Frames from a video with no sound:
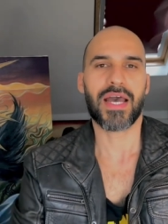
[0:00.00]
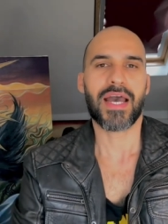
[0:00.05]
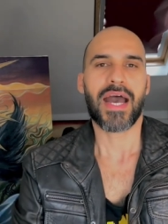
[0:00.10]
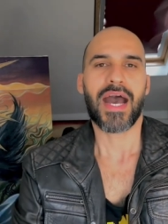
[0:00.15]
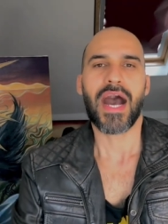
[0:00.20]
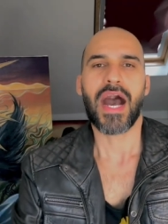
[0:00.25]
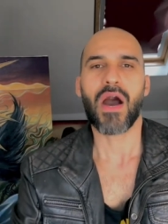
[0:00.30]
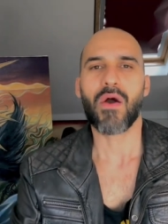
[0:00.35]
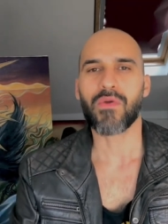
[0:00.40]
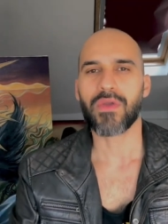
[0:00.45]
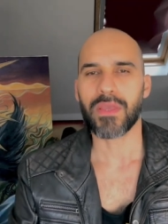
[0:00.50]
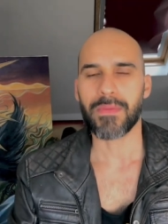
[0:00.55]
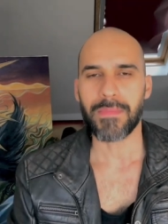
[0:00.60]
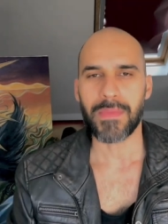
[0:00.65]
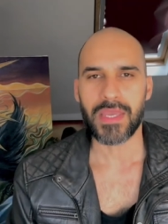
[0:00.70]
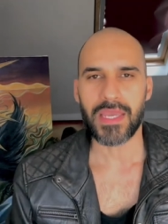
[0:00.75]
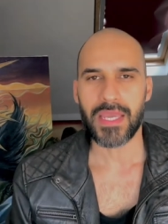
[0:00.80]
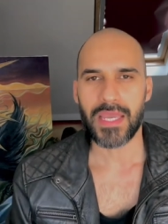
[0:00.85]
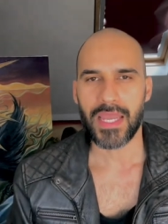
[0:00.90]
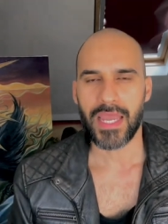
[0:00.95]

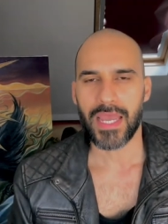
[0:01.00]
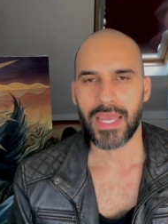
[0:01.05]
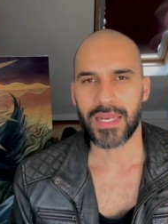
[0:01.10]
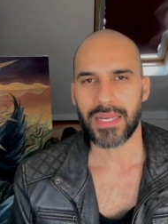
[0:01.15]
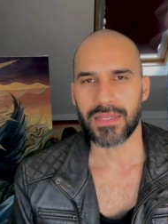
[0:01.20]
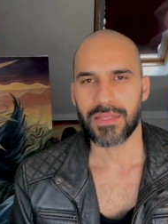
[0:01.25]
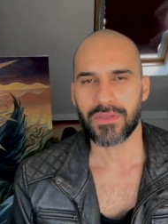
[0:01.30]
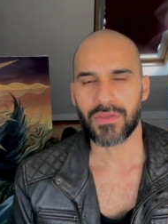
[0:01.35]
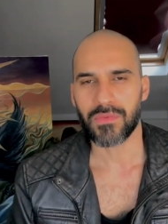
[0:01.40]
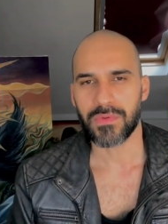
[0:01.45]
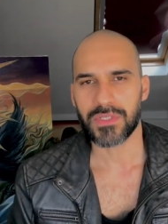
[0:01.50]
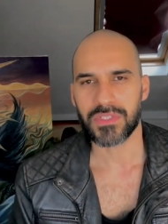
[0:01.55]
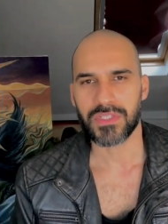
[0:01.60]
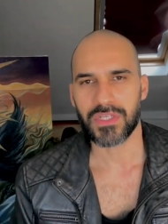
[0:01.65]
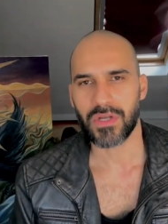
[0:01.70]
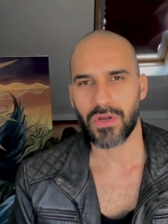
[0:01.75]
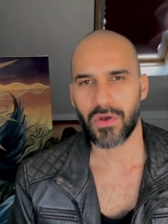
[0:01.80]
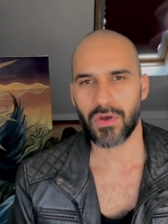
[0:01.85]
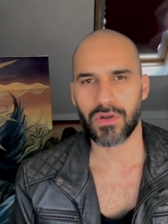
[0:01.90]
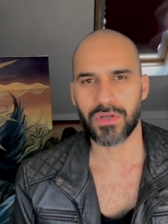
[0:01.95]
alchemy and human
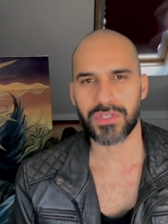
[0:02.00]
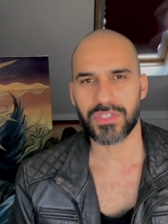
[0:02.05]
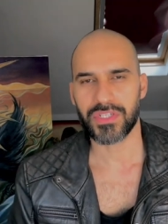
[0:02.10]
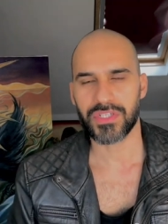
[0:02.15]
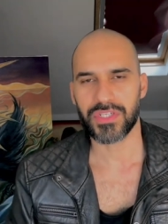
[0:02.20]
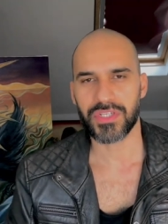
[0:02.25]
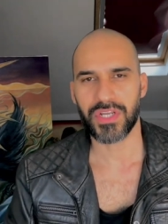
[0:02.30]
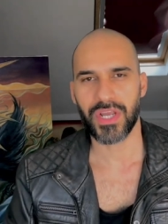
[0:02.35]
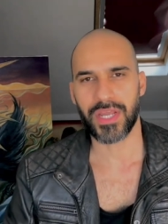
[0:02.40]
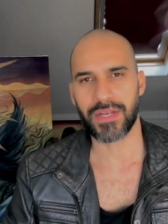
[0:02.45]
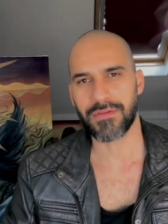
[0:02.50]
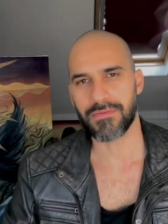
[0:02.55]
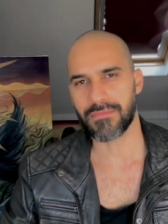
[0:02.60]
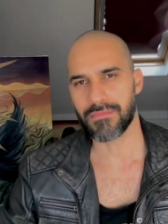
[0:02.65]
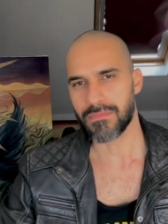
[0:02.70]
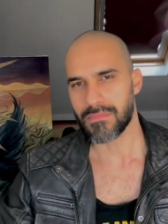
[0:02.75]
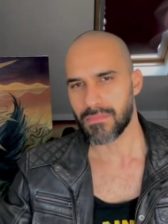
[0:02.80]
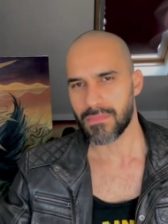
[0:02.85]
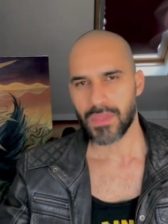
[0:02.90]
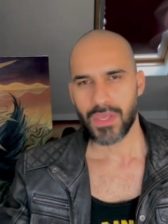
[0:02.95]
psychology and
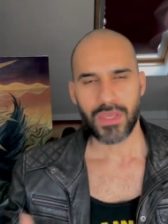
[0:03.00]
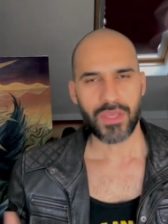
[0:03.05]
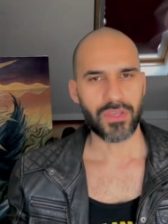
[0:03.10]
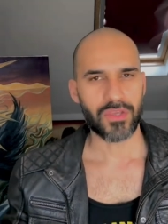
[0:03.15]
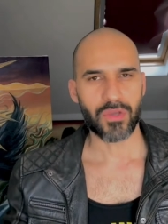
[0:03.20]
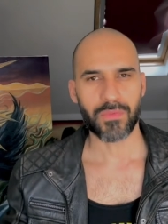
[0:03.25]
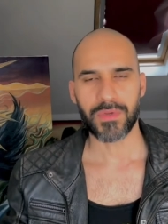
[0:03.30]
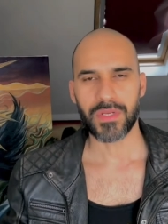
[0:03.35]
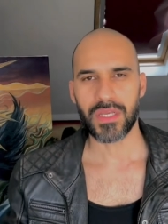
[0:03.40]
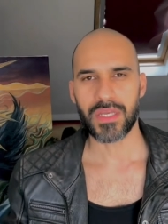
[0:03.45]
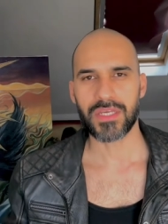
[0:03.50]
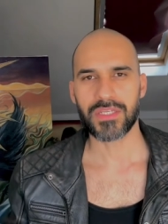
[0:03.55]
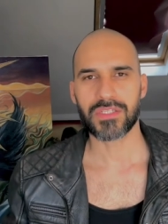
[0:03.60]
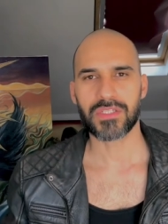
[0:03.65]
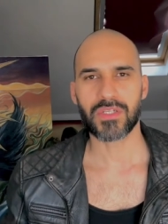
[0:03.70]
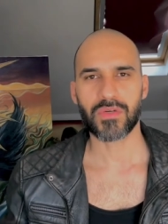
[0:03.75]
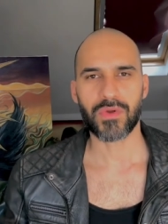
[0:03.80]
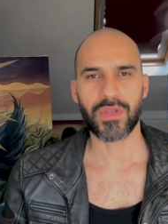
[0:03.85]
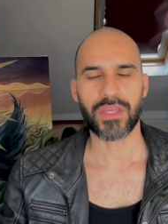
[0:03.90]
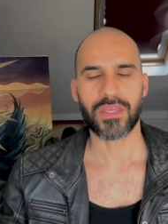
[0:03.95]
human
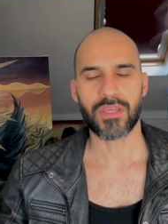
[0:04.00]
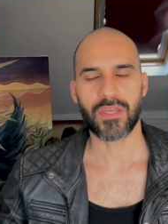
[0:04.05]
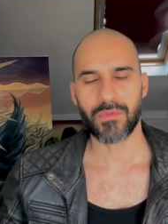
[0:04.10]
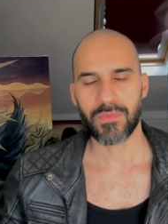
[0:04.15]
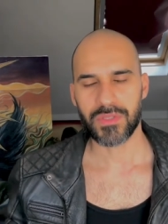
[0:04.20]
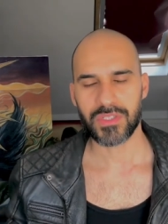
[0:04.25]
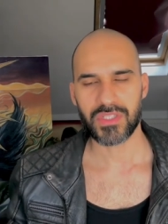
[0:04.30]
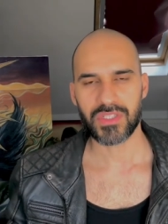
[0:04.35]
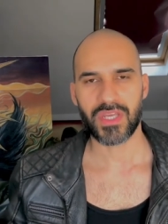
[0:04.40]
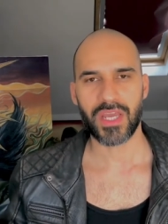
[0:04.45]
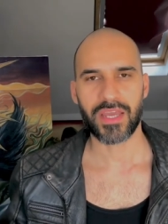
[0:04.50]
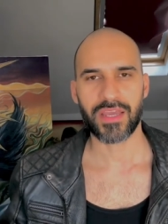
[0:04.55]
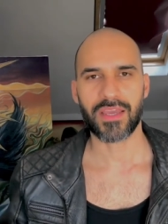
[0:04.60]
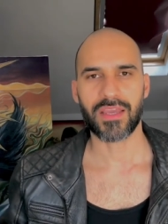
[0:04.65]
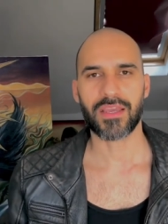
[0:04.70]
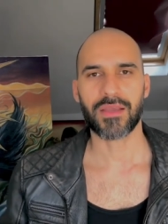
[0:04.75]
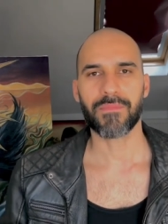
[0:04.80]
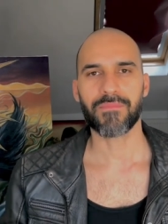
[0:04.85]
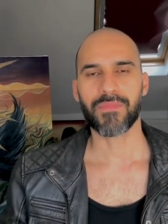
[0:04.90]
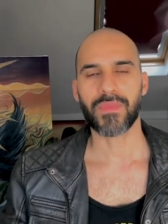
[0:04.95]
history, human psyche,
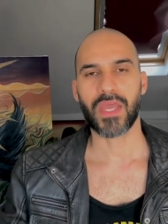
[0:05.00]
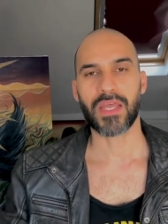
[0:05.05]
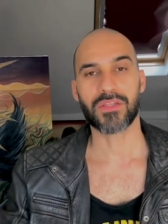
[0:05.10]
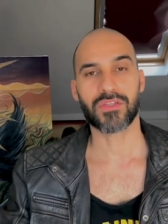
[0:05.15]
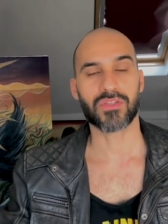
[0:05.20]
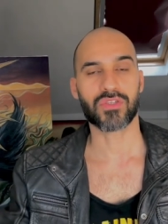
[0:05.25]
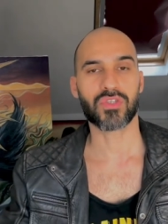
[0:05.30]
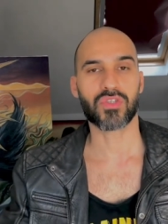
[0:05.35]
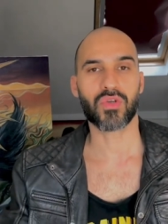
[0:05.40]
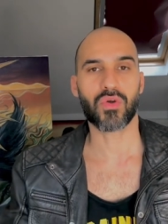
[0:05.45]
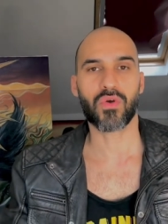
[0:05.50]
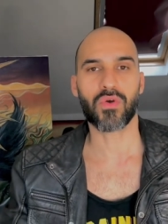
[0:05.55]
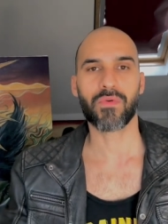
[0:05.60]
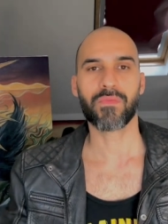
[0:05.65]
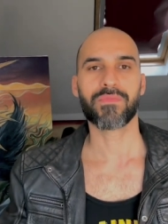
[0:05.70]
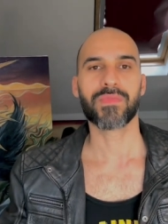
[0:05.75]
and the soul.